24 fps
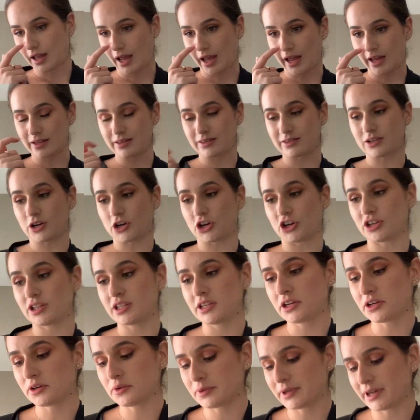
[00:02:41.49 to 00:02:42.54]
And
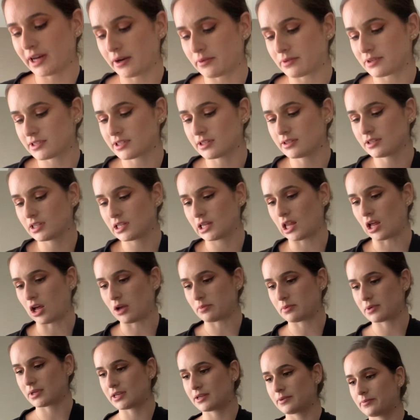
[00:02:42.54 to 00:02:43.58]
earlier when I was in the
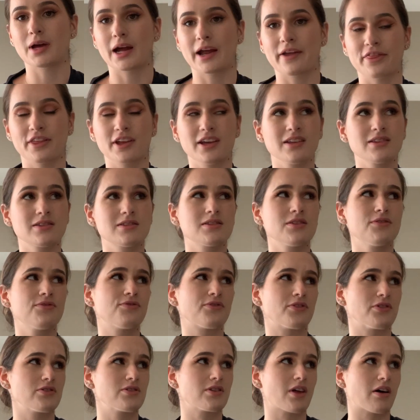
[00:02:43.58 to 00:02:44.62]
lobby, I think it's the
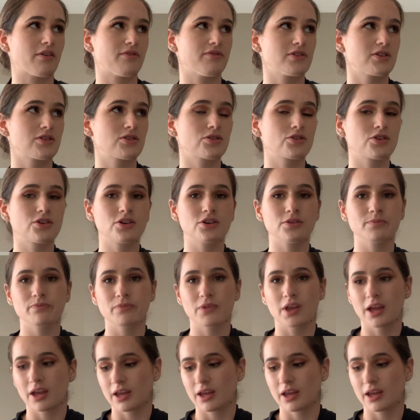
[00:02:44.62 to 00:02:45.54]
first officer,